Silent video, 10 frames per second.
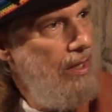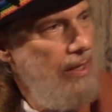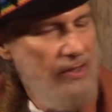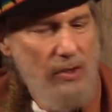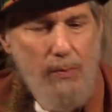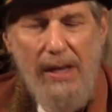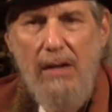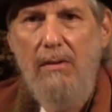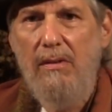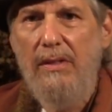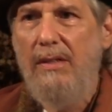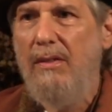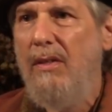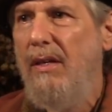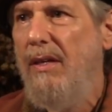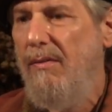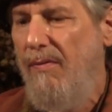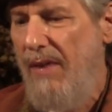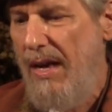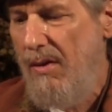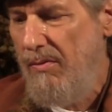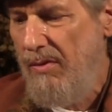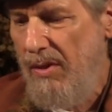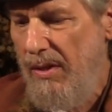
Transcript: expelled and, and found